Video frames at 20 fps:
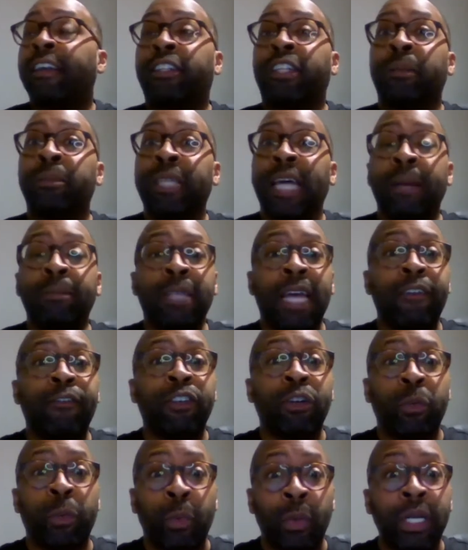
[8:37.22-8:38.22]
sometimes
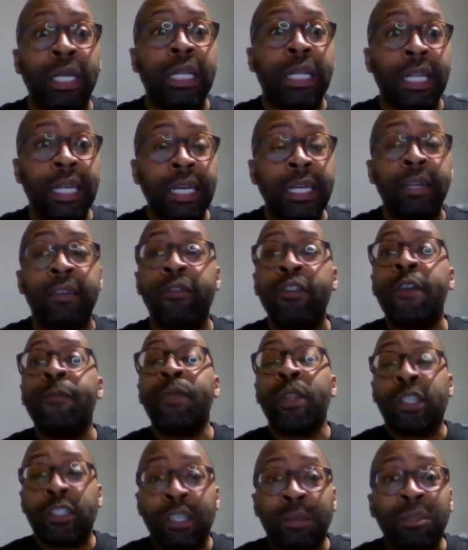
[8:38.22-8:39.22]
having to relive
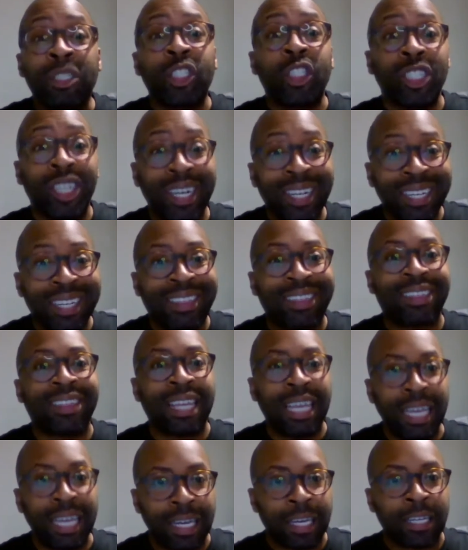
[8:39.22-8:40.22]
some shitty
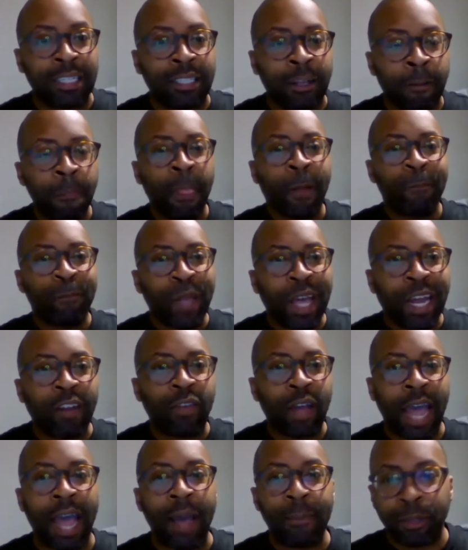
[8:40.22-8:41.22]
things that
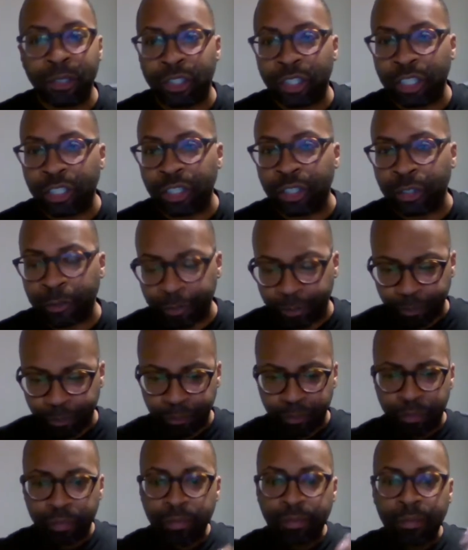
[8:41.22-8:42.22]
have happened to you.
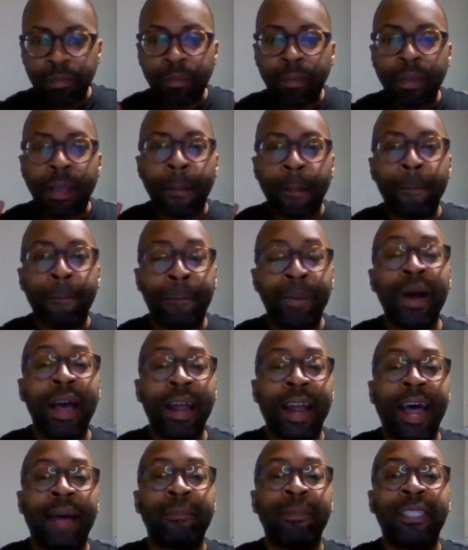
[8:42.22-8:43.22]

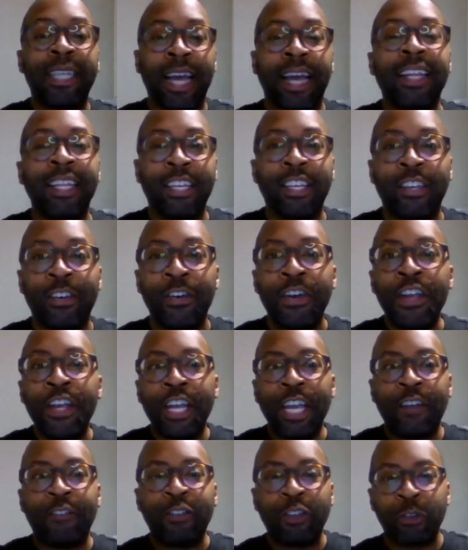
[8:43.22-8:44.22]
But I'm telling you,
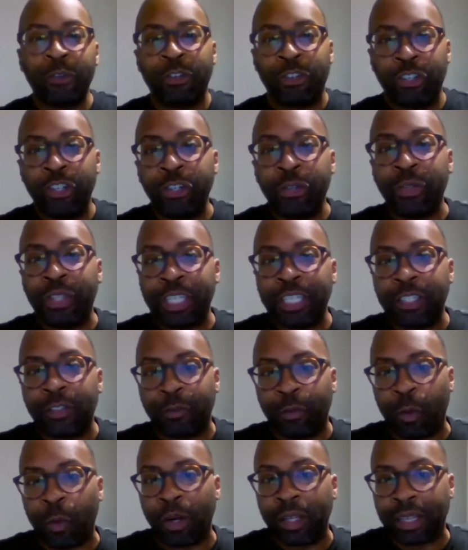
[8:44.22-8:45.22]
if you do these
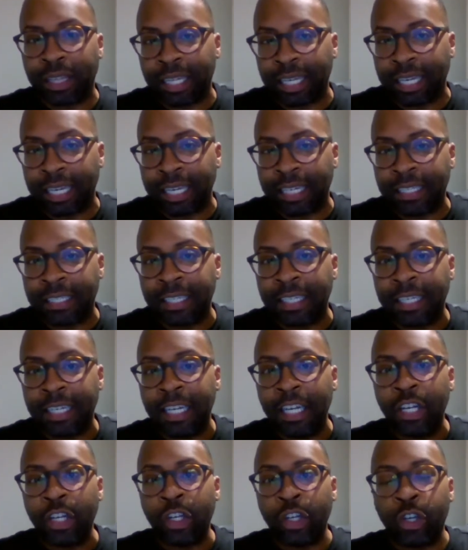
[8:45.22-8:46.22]
4 things,
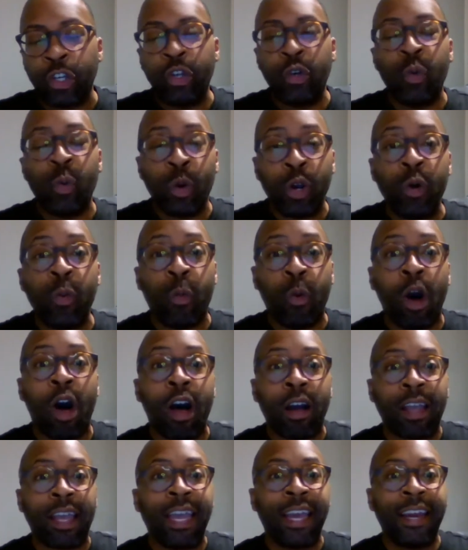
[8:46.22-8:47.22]
you will
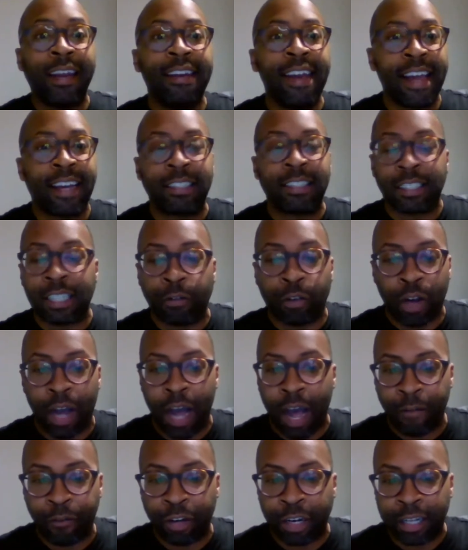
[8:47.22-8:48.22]
walk in next level
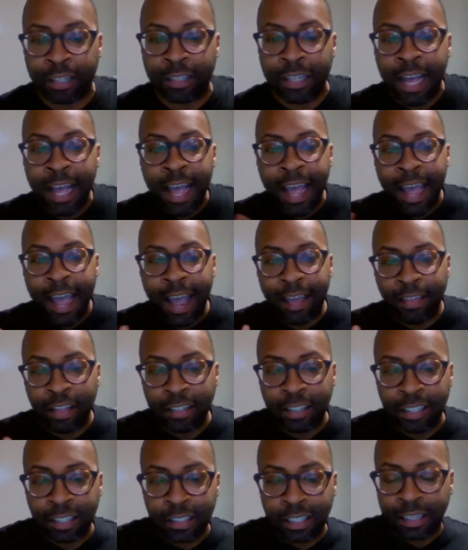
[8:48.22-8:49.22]
confidence. And
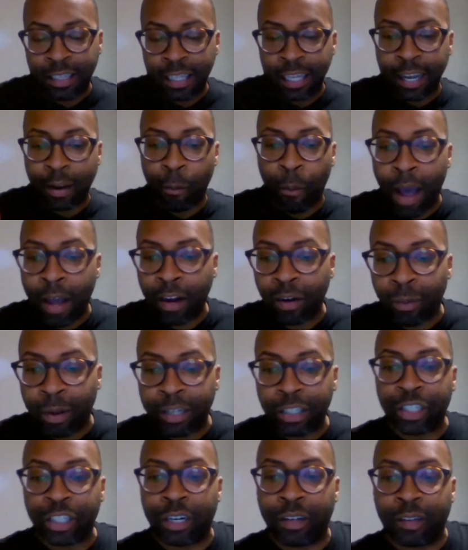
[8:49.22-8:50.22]
this is the thing. Why do
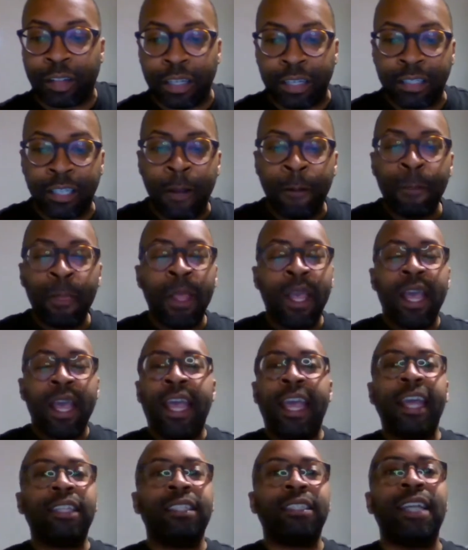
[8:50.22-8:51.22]
I share this?
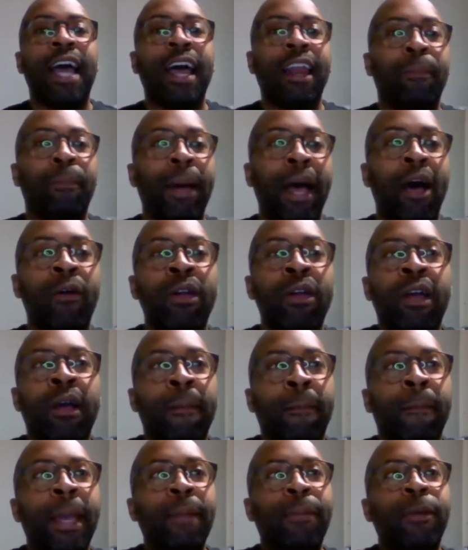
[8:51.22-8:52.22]
It's not about,
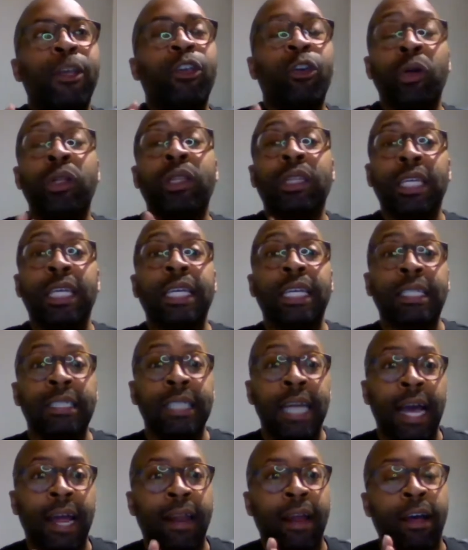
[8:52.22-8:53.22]
maybe your thing
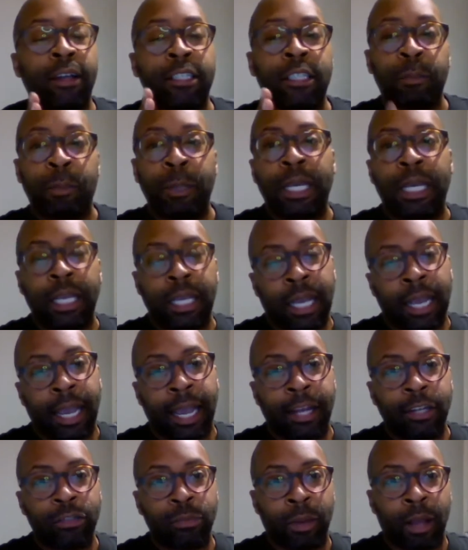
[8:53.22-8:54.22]
is not a speaking
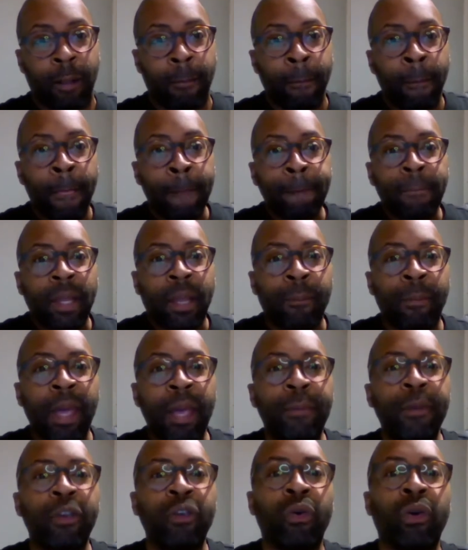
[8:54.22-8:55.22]
engagement.
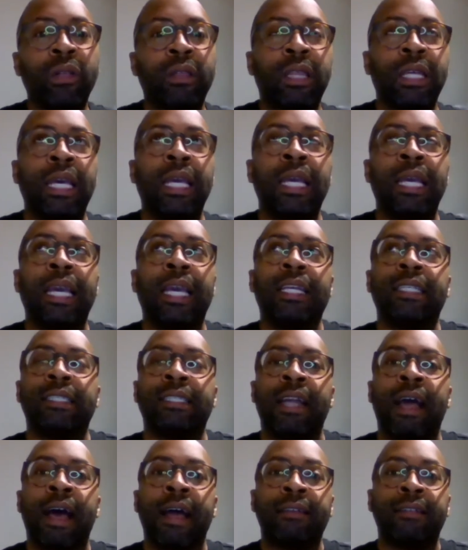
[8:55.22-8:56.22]
Maybe your thing
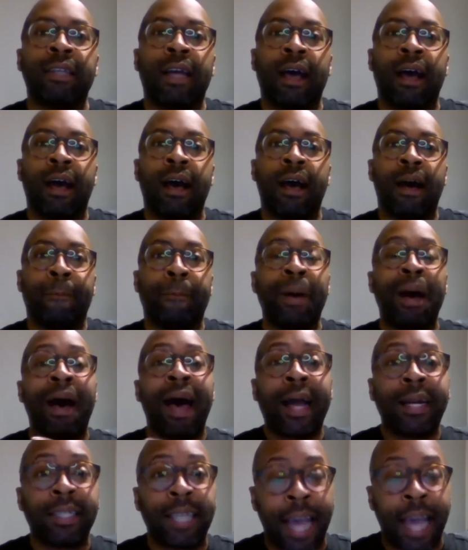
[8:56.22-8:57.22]
is not a
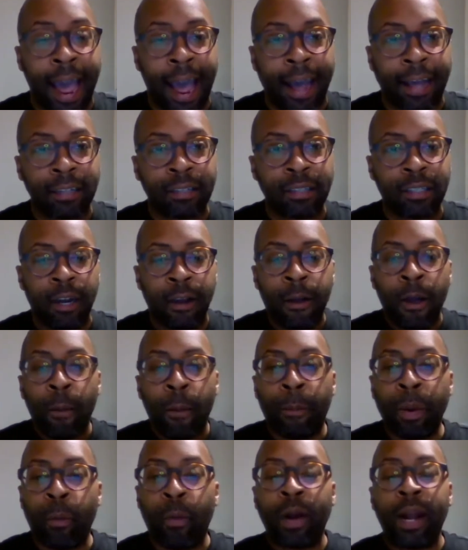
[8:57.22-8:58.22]
podcast,
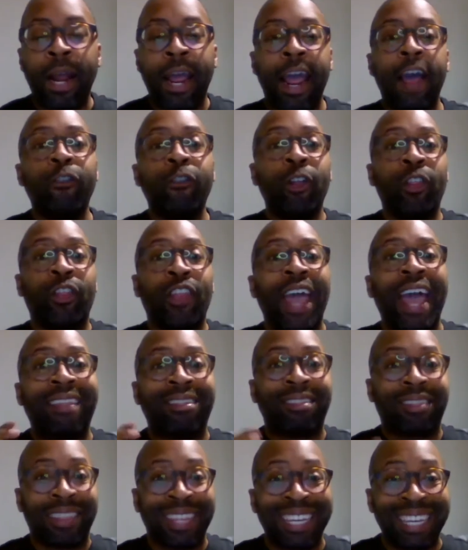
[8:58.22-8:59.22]
but whatever
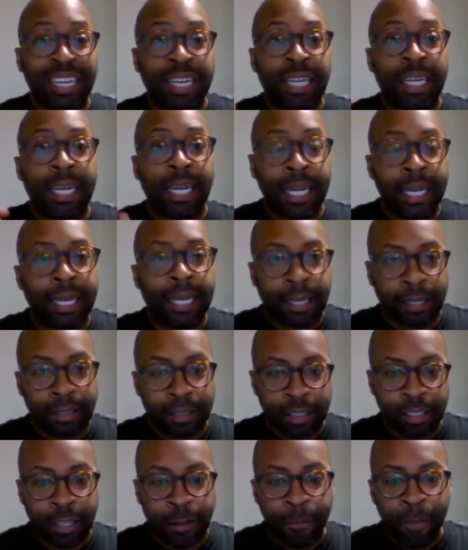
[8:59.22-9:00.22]
that thing
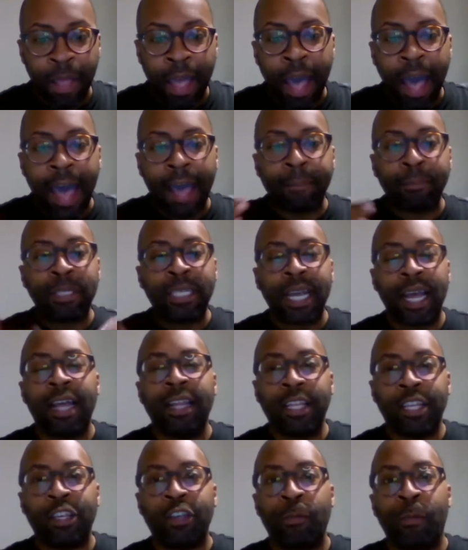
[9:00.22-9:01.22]
is, I'm
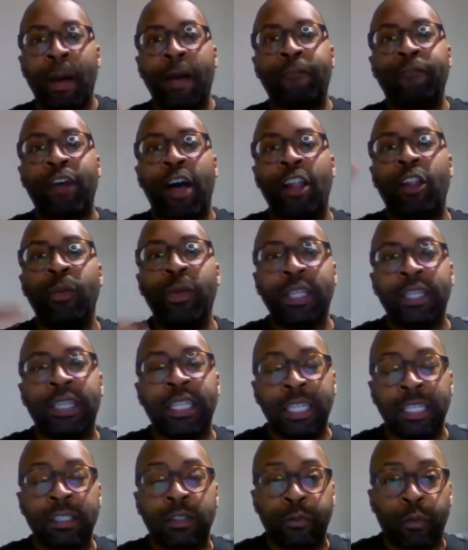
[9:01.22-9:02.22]
telling you, by following
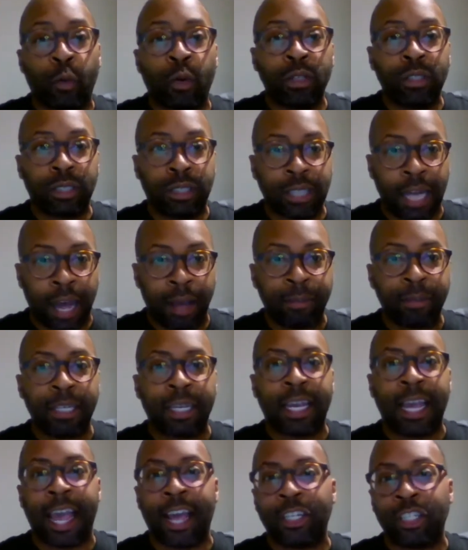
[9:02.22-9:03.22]
these 4
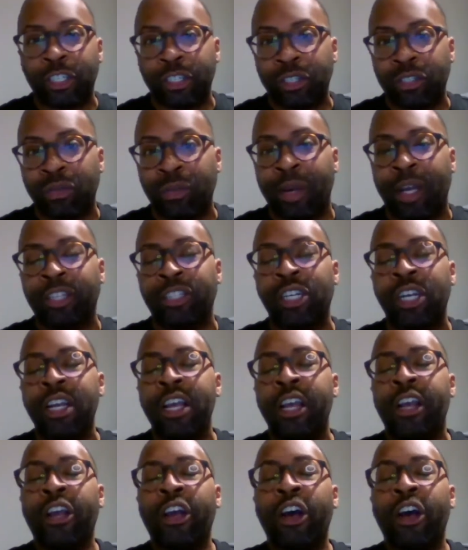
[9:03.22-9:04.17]
steps, catch and switch,